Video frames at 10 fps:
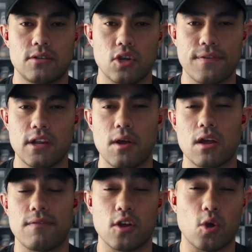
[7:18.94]
So if you're in the
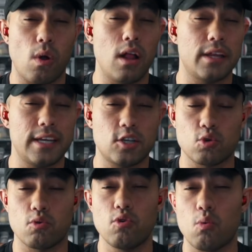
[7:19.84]
market for quality,
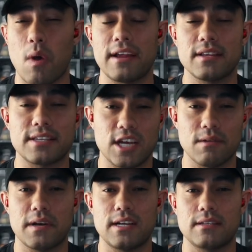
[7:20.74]
true wireless
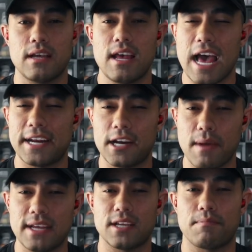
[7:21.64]
earbuds at an
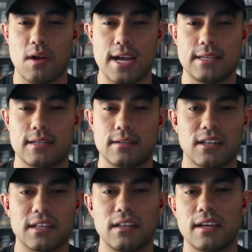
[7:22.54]
amazing price,
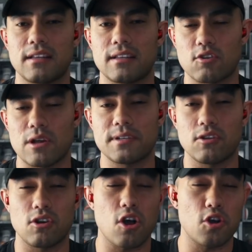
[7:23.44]
click the link in the description
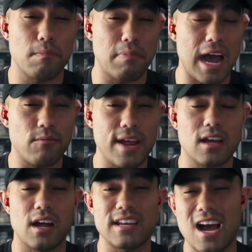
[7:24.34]
or go to
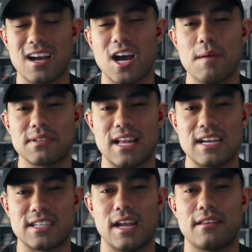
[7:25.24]

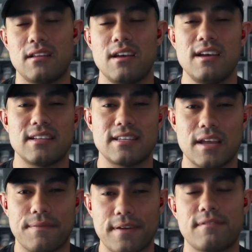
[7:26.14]
buyraycon.com/Nathan to
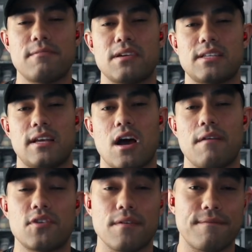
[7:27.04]
save 15%
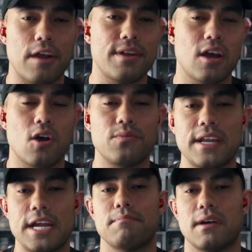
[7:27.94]
off your very own
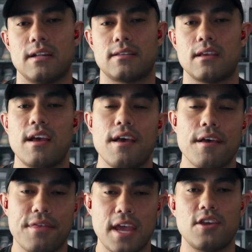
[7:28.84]
earbuds.
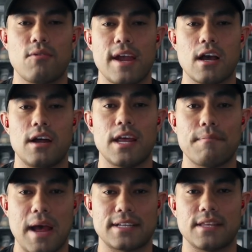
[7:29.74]
Thank you, Raycon,
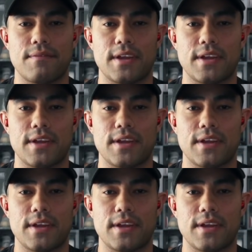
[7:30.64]
and back to the